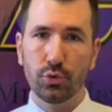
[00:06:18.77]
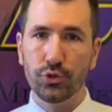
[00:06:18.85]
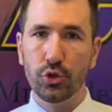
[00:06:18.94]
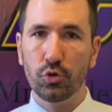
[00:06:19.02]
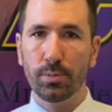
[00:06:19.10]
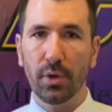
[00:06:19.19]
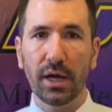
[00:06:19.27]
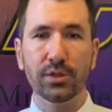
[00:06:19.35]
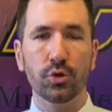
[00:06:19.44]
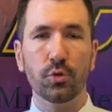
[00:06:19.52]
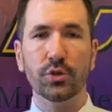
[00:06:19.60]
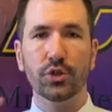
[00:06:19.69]
do you apply
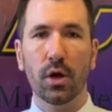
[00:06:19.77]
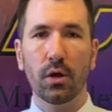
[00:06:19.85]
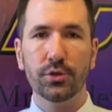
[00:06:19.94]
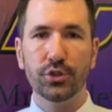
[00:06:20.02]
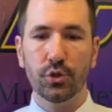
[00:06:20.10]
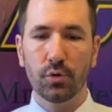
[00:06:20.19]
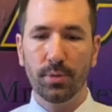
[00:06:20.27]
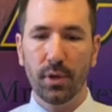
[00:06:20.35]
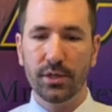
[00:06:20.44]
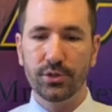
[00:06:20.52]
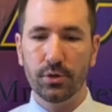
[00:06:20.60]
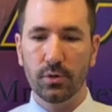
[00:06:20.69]
to? Which college do you
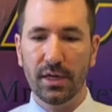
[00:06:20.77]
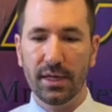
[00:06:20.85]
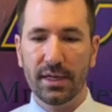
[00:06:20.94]
apply to?